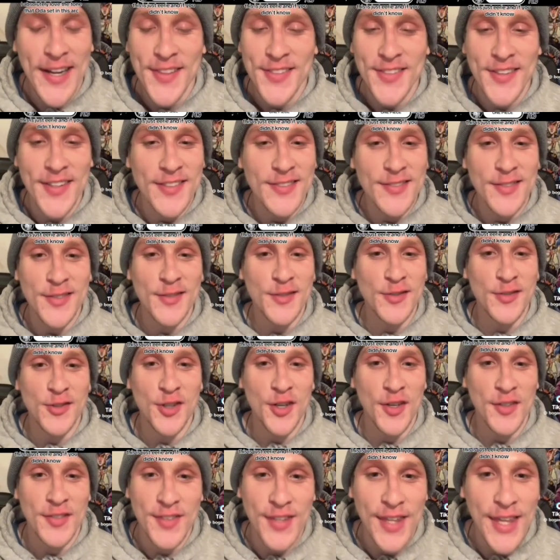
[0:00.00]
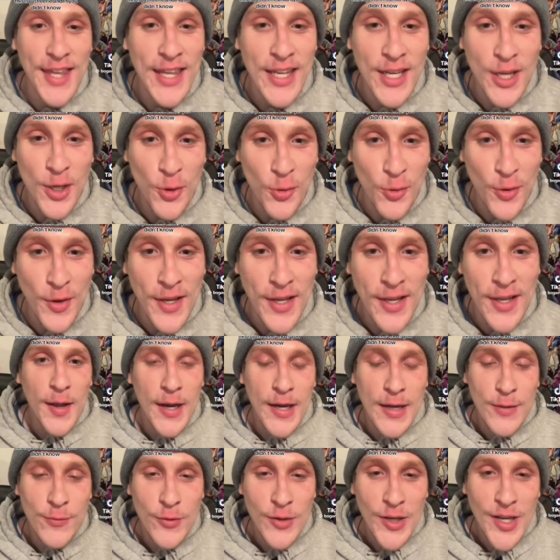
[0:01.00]
This is just eerie.
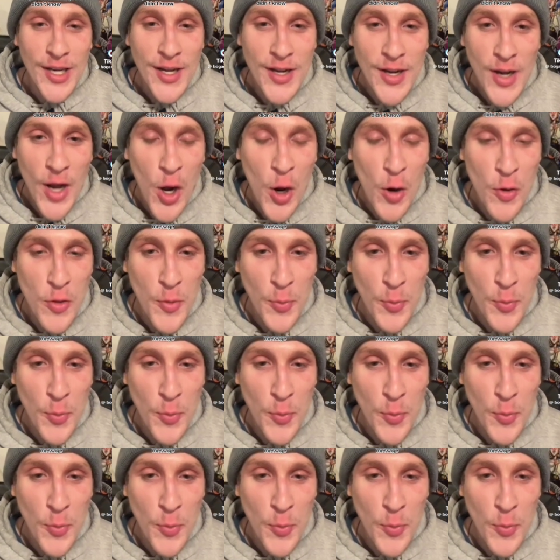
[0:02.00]
And if you didn't know,